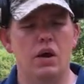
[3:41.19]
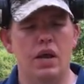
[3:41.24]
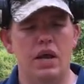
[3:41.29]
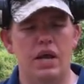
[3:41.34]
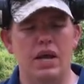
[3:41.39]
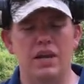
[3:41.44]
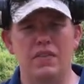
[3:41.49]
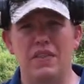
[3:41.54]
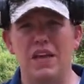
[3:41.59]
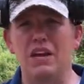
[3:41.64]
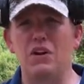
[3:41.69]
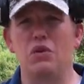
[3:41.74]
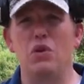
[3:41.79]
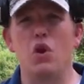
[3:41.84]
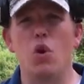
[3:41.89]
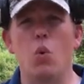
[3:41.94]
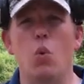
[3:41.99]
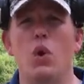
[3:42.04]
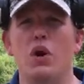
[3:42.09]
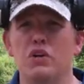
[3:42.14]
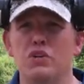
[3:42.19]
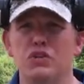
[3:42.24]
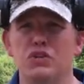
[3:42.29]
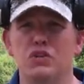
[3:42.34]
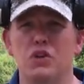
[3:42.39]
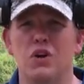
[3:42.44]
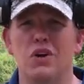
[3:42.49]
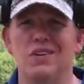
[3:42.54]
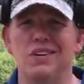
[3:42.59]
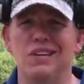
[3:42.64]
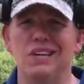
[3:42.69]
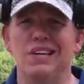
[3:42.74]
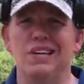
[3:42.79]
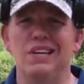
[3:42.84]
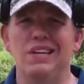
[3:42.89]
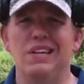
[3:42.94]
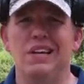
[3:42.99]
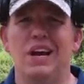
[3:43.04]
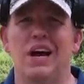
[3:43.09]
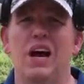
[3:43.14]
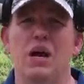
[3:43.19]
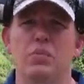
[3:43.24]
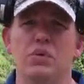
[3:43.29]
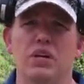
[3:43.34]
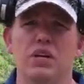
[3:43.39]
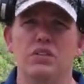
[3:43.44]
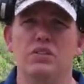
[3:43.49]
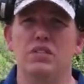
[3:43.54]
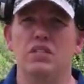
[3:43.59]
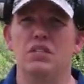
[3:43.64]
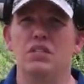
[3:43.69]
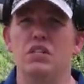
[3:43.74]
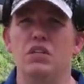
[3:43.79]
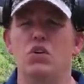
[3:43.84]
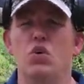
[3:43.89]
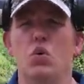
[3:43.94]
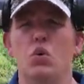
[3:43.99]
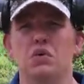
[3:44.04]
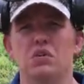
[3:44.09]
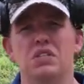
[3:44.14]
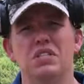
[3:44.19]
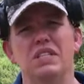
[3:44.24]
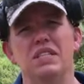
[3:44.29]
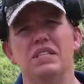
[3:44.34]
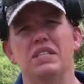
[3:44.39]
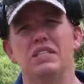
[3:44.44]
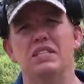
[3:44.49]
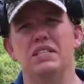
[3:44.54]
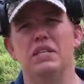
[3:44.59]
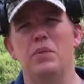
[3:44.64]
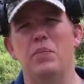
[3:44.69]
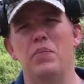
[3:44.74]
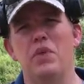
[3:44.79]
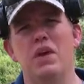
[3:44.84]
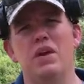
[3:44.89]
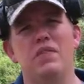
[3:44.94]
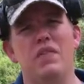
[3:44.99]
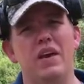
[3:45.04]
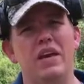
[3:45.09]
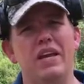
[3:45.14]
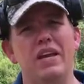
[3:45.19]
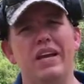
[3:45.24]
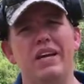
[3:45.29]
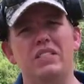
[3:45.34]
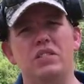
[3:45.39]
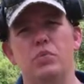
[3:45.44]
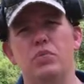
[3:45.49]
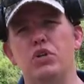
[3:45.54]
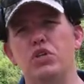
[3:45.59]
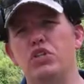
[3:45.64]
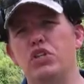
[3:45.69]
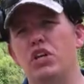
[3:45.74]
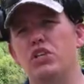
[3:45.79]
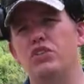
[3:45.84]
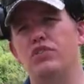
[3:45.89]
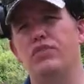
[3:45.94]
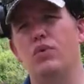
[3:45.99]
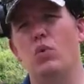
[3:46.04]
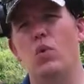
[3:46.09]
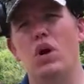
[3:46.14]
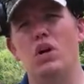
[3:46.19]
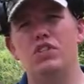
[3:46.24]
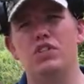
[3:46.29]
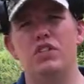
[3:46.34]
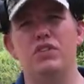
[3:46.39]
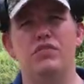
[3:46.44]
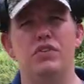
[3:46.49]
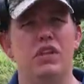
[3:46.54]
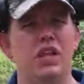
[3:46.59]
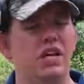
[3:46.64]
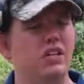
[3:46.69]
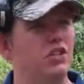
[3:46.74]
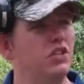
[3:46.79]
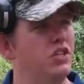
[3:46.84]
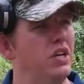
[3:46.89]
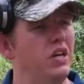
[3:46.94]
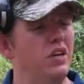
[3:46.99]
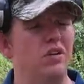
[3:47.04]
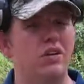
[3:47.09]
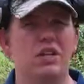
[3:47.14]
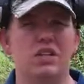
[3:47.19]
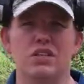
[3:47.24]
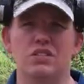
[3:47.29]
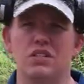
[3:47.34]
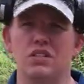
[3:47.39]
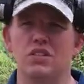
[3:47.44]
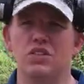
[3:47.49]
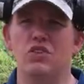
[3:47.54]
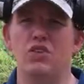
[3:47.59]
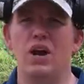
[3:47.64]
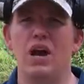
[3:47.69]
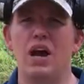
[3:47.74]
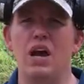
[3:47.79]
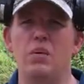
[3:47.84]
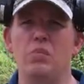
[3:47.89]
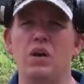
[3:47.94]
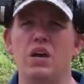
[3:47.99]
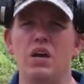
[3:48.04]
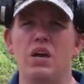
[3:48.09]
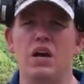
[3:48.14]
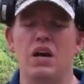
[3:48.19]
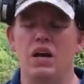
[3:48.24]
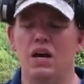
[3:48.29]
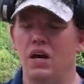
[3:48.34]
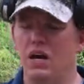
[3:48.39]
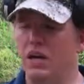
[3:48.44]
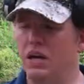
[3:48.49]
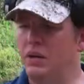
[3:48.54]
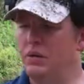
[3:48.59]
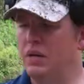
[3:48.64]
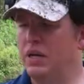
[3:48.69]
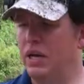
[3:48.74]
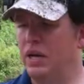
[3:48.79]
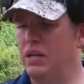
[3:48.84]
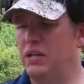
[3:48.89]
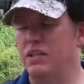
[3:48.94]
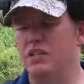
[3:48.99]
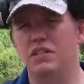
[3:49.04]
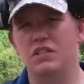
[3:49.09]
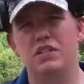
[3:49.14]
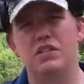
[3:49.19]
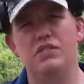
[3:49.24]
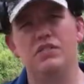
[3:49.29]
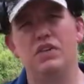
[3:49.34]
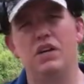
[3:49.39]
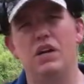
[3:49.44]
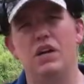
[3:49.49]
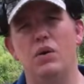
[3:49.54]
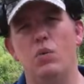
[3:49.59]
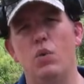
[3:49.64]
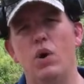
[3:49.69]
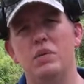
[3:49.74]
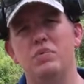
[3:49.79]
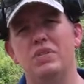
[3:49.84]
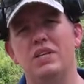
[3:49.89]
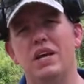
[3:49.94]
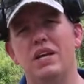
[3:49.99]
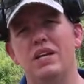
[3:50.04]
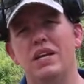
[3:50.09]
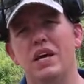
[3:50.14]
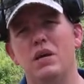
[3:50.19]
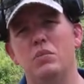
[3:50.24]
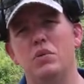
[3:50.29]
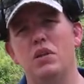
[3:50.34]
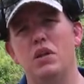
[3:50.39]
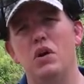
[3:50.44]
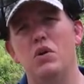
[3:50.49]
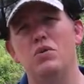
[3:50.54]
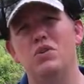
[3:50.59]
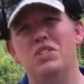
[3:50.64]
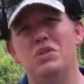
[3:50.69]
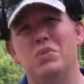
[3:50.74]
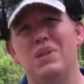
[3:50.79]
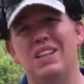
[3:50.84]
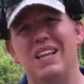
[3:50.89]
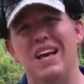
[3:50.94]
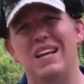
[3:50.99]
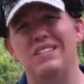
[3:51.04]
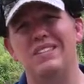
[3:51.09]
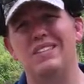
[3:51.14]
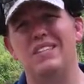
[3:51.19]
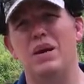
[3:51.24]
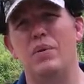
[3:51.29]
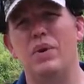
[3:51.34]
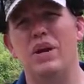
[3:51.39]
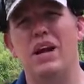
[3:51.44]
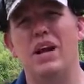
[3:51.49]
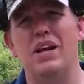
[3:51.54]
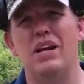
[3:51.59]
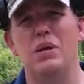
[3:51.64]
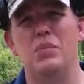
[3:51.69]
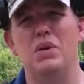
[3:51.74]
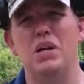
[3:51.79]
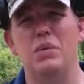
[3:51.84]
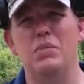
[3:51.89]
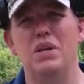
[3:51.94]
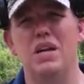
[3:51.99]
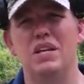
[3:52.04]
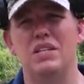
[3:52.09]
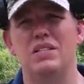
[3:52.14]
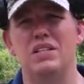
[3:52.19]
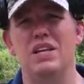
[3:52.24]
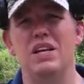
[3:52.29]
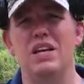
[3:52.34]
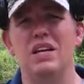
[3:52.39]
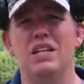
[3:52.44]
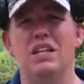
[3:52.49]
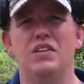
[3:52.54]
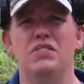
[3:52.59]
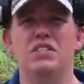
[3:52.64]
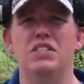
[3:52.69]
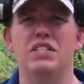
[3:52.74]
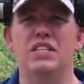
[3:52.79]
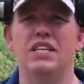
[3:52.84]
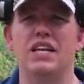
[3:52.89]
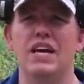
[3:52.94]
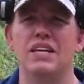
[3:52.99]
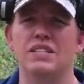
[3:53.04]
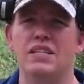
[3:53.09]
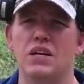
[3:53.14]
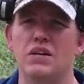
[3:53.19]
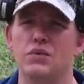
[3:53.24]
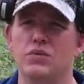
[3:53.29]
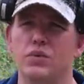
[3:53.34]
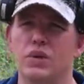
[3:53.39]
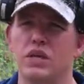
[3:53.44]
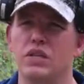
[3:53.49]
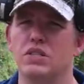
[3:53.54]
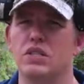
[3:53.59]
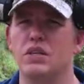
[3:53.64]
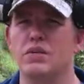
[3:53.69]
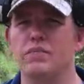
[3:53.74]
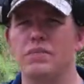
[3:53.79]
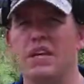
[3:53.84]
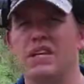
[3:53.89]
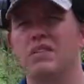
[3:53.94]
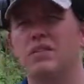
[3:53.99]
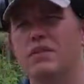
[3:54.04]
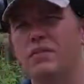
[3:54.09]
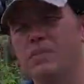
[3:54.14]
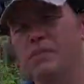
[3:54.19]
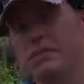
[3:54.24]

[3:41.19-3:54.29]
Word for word: and they don't know where to start the hybrid LTC course is it. Thank you guys, appreciate you for watching. If you like the channel, click subscribe. Uh, we got a list of uh, website down below and some classes that we got coming up next. Love to see you guys out on the range. Thanks.